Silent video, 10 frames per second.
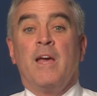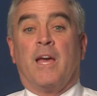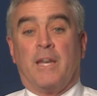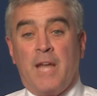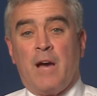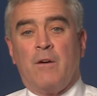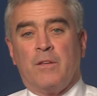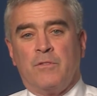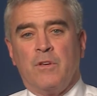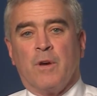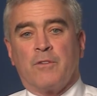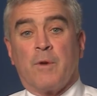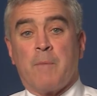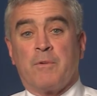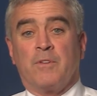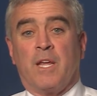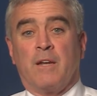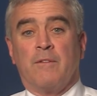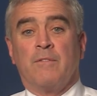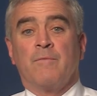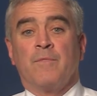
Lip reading: And now, as a U.S. representative,